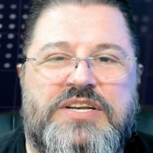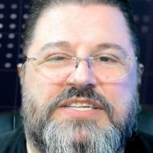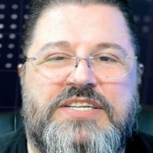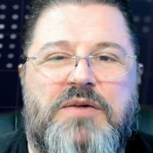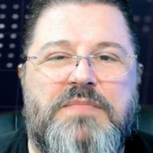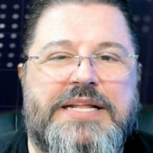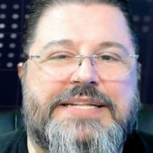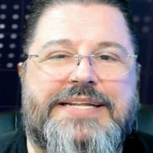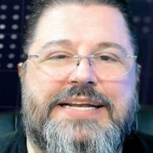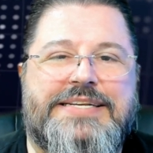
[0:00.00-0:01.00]
not
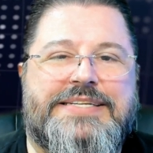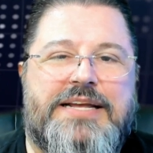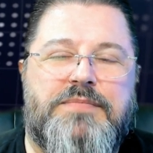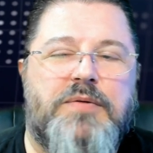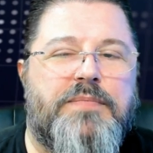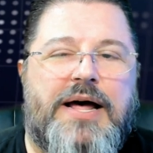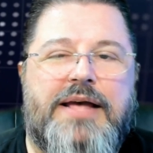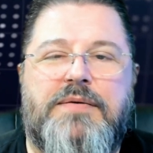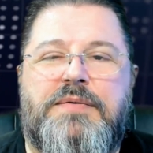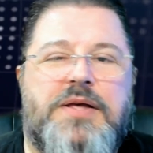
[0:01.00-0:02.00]
maintained stable
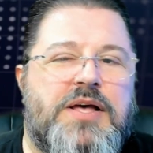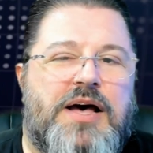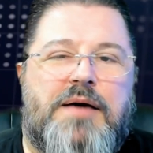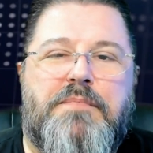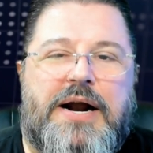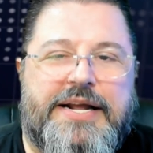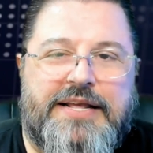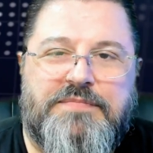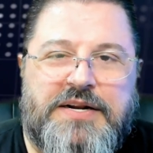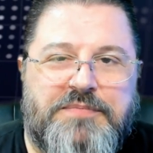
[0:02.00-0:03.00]
by
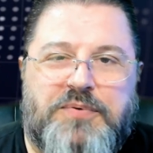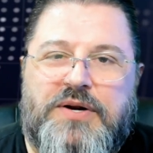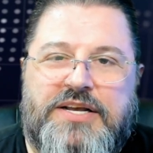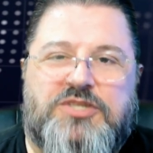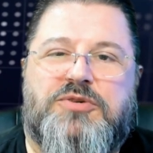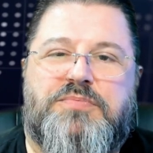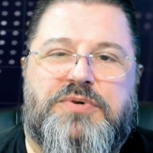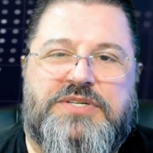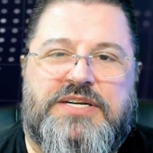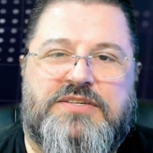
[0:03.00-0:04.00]
market manipulation,
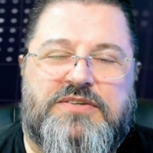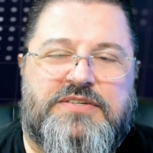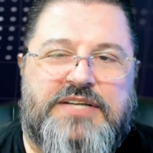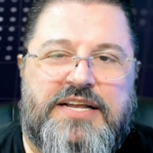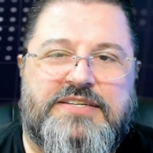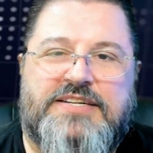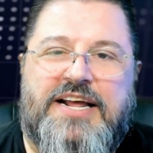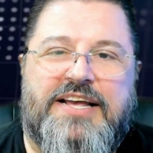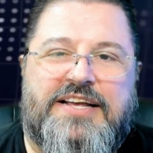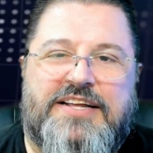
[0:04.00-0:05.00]
purchase or sales
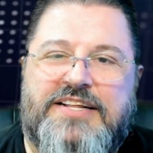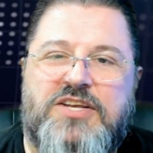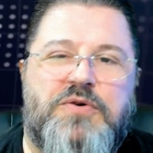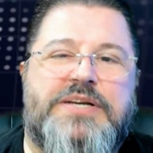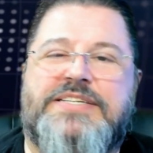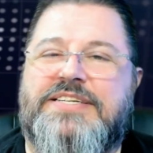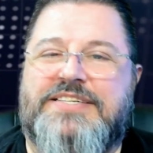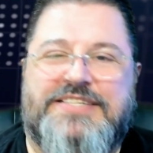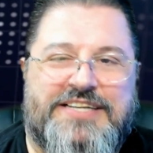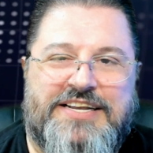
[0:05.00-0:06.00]
like the
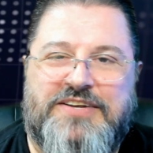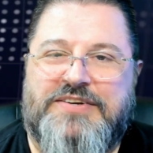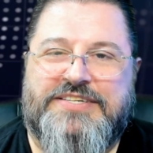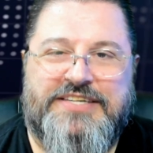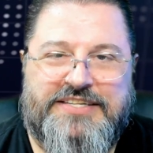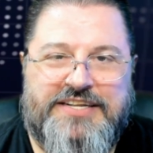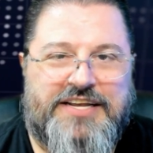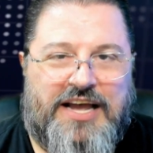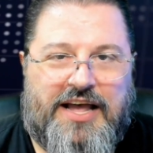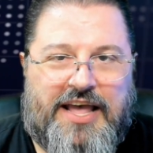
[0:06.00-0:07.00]
USDC, USDT
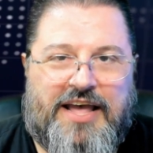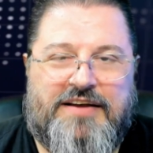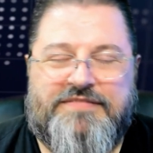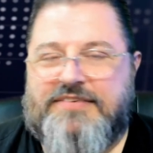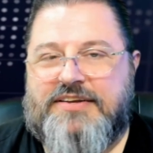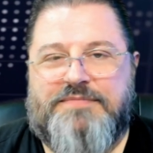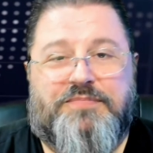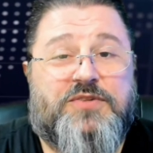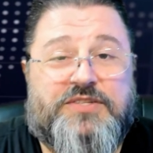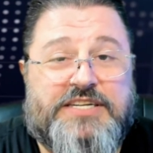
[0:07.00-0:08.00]
have.
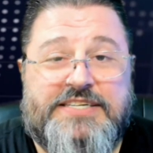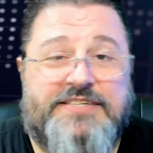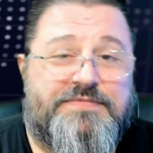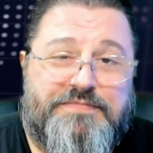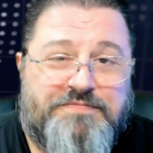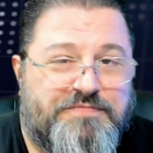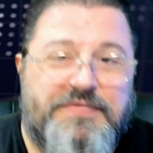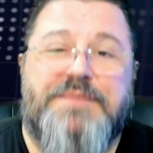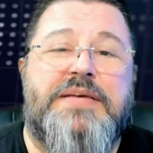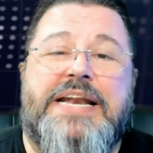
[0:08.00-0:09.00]
This
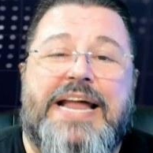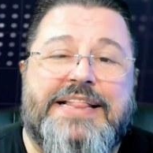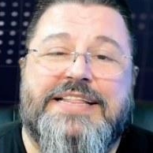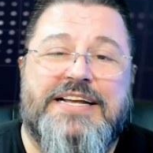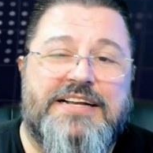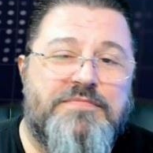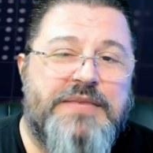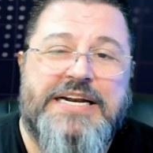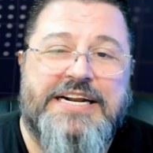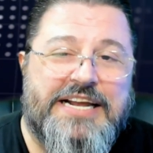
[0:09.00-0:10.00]
may be nothing,
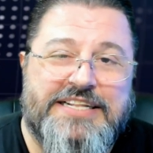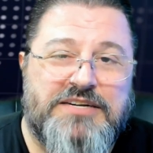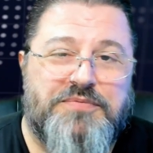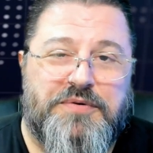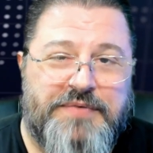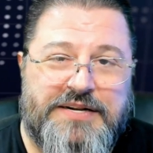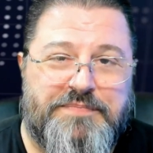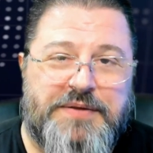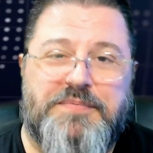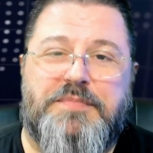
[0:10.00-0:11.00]
meaning nothing for many
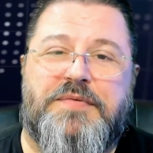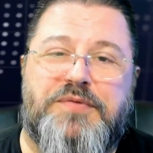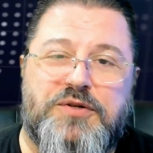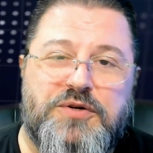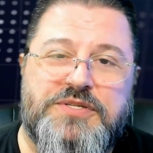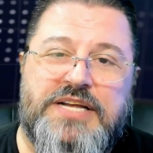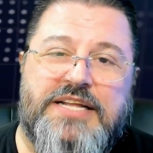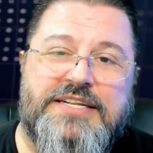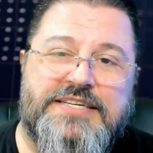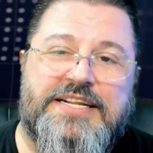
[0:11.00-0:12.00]
people, but for those that
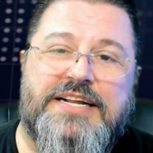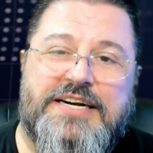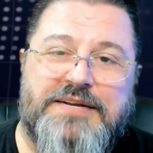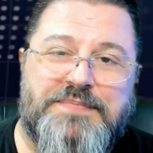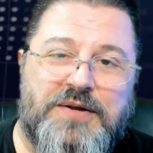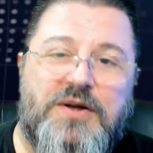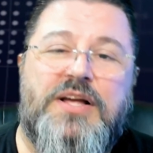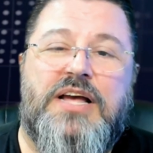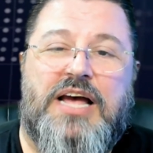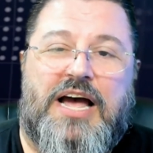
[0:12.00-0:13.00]
understand crypto,
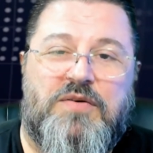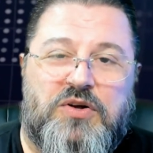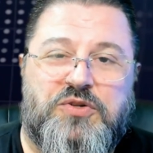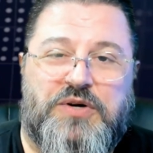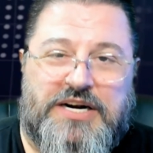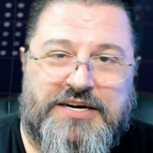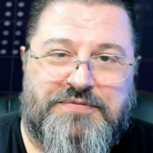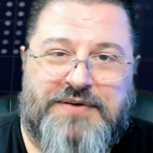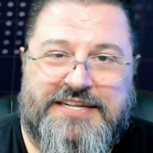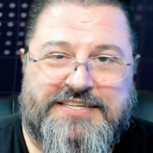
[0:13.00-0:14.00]
I want to
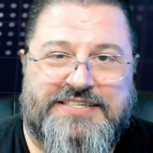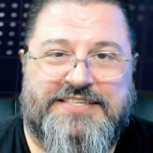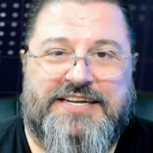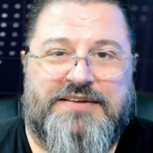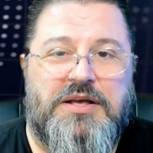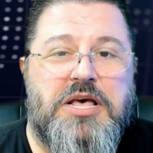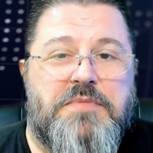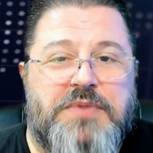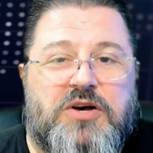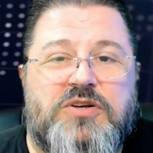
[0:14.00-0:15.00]
clarify this thing.
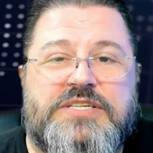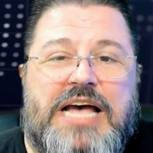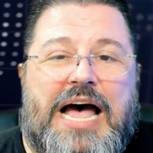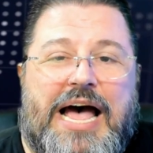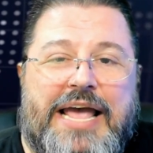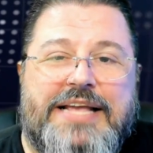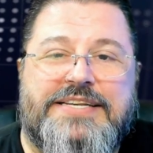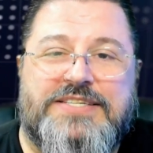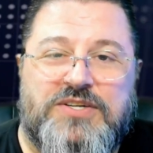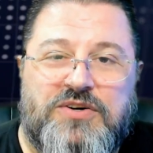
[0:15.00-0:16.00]
Because I
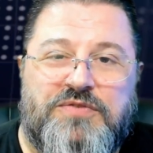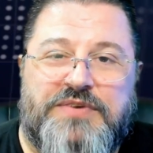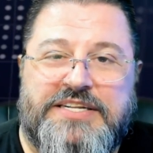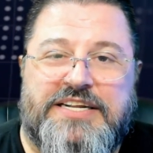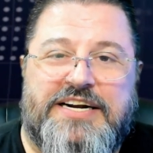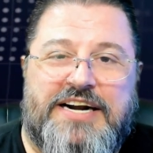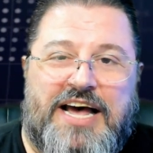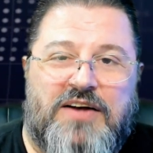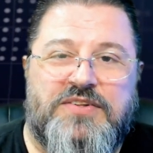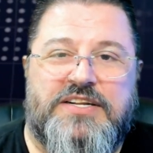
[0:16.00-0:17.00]
saw written
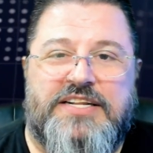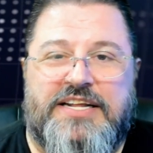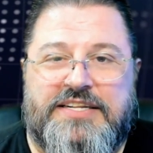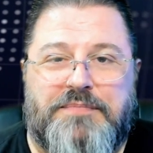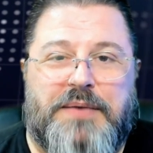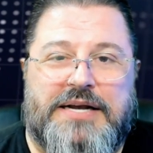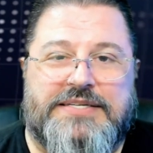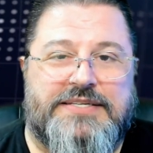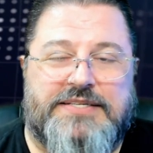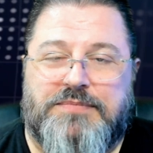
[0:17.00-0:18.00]
around that the PAX is
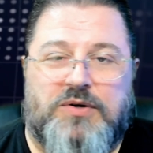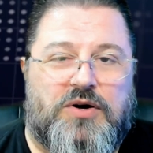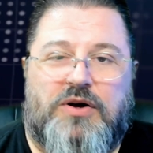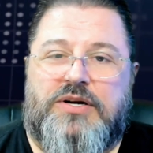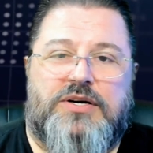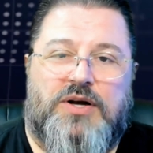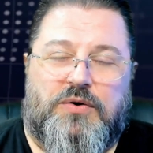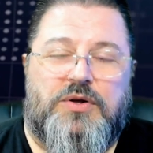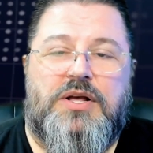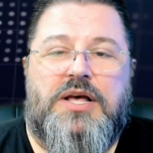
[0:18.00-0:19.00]
a stable coin. No,
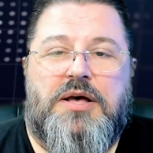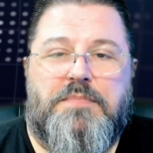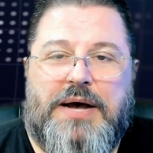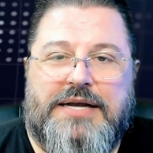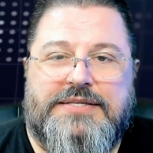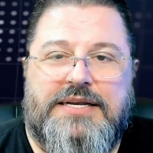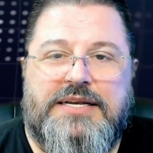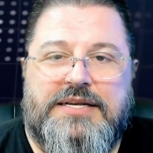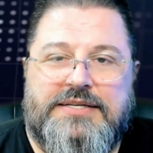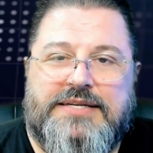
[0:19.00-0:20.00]
PAX
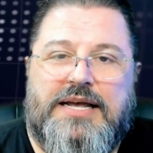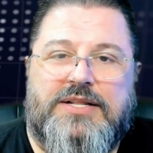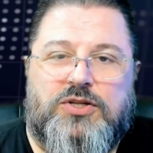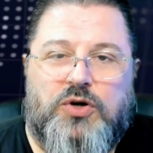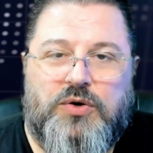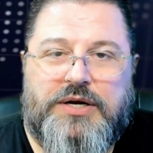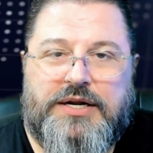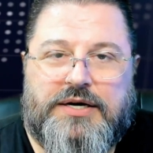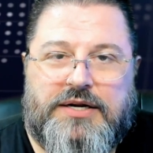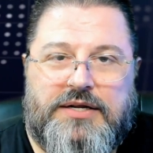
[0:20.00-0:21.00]
is a
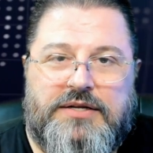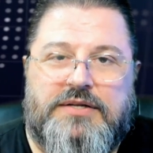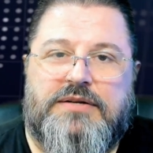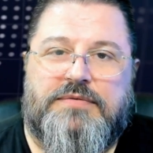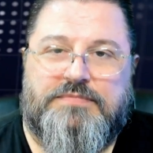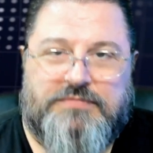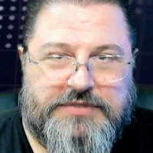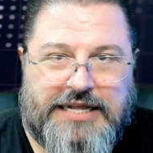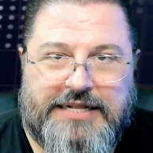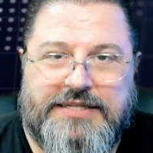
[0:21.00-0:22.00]
token
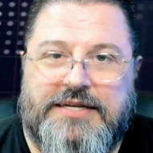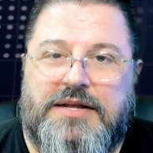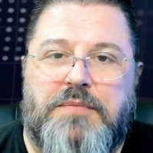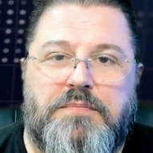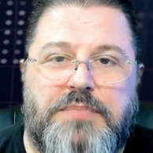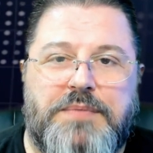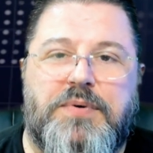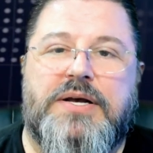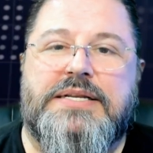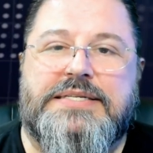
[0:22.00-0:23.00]
that people
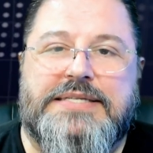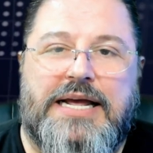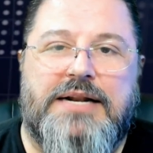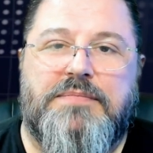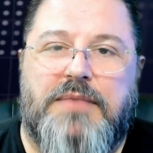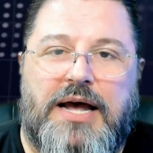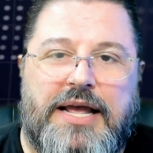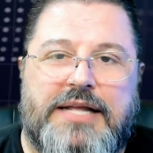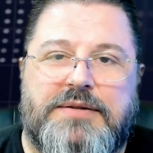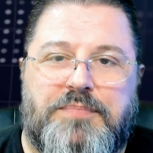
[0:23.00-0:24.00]
can sell and buy
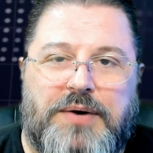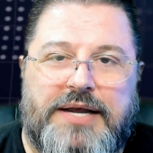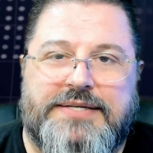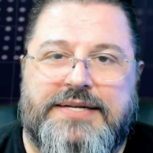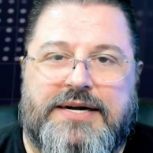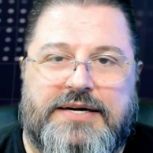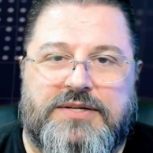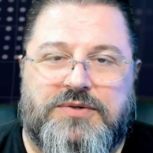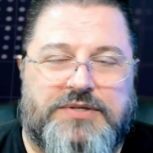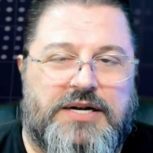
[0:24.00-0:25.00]
at the price they agree
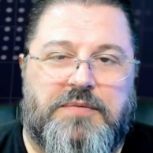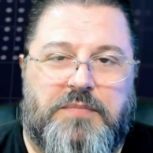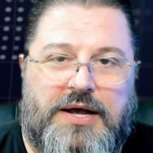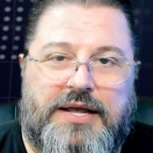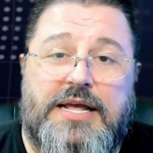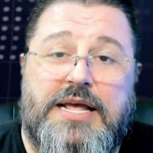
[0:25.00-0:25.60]
to sell and buy.